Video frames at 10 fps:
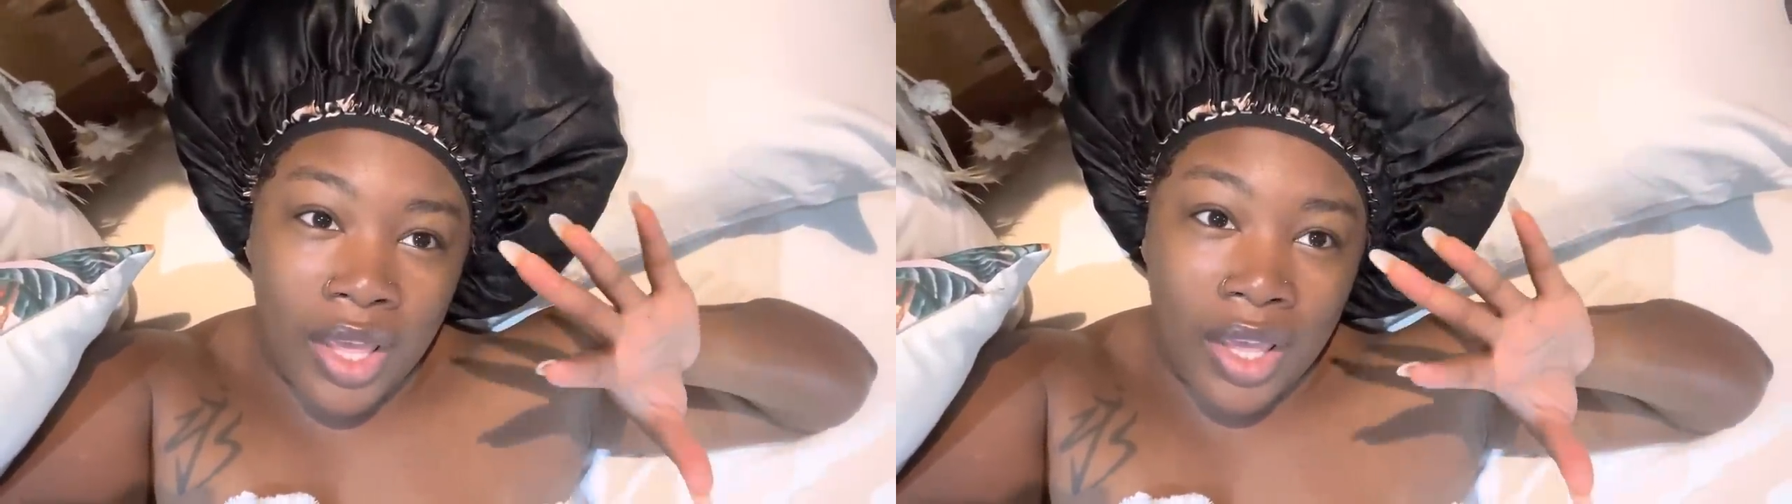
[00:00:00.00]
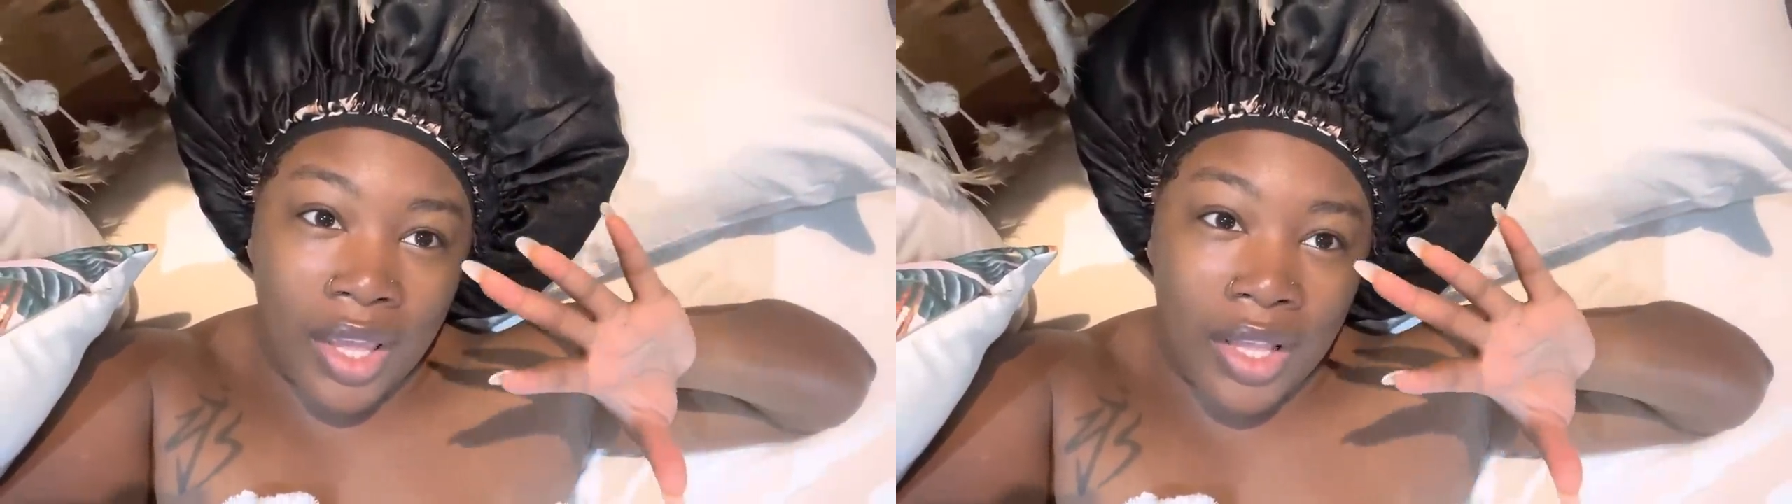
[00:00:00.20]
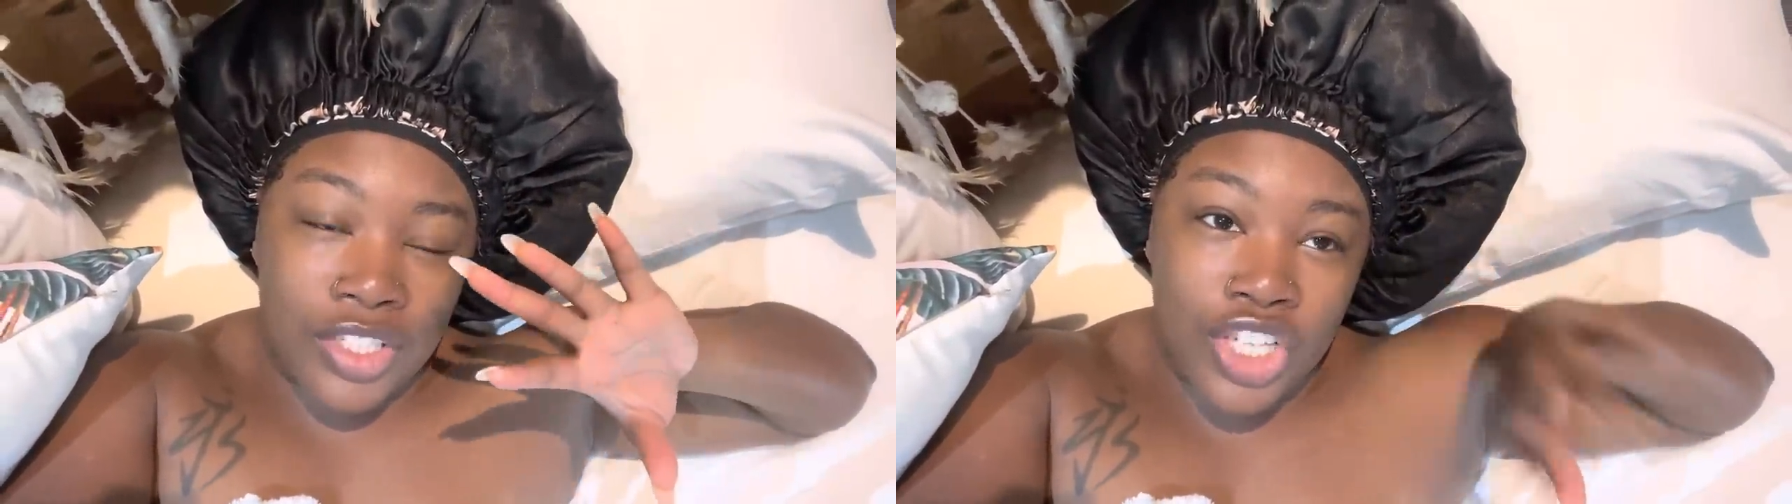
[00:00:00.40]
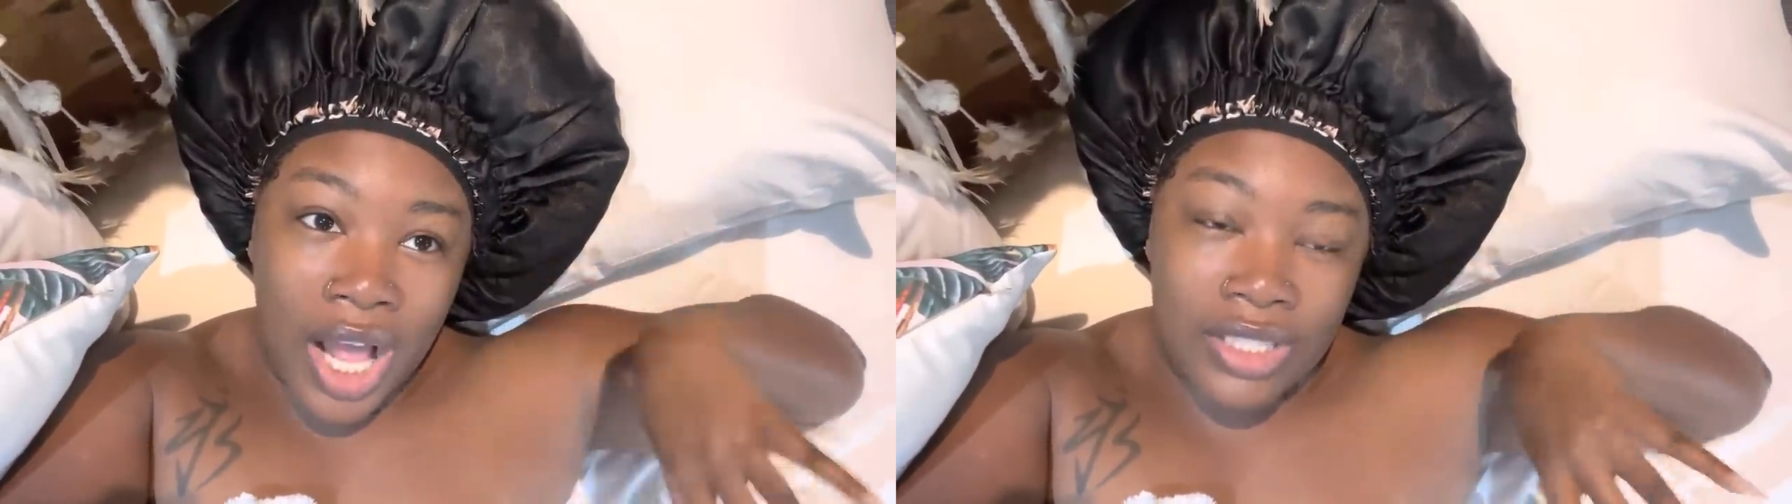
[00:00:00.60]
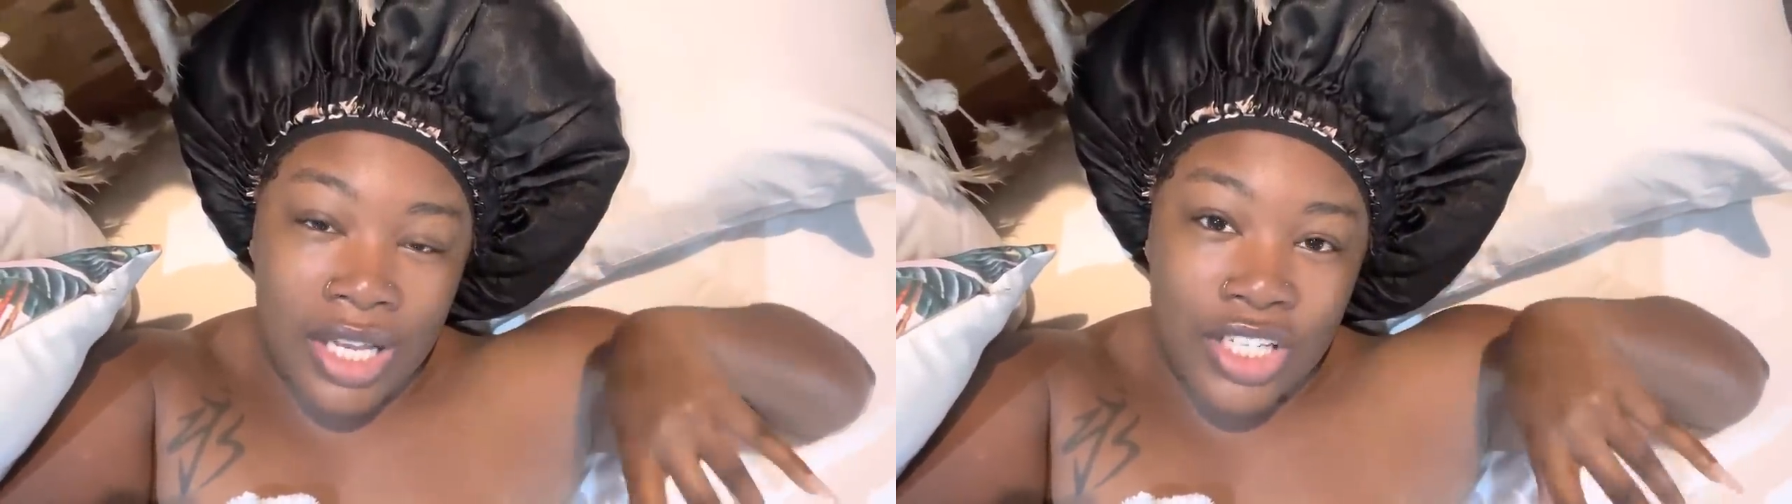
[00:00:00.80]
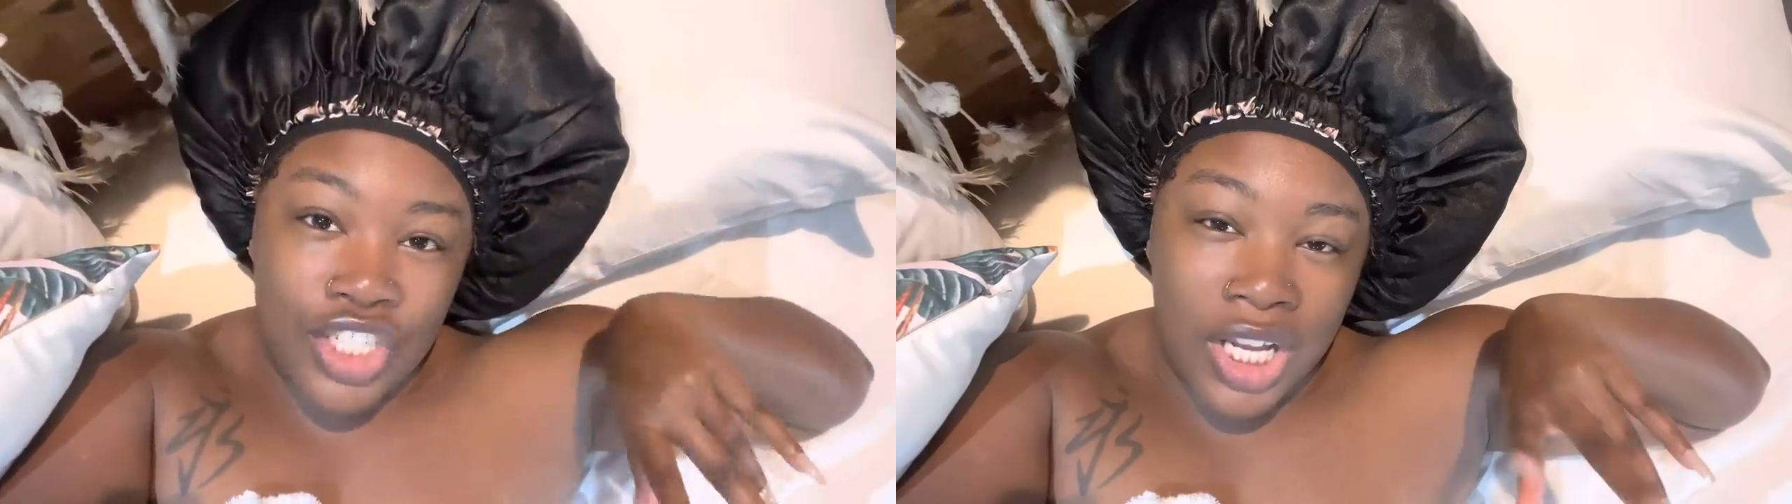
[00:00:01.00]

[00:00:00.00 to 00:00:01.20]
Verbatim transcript: and Chatas.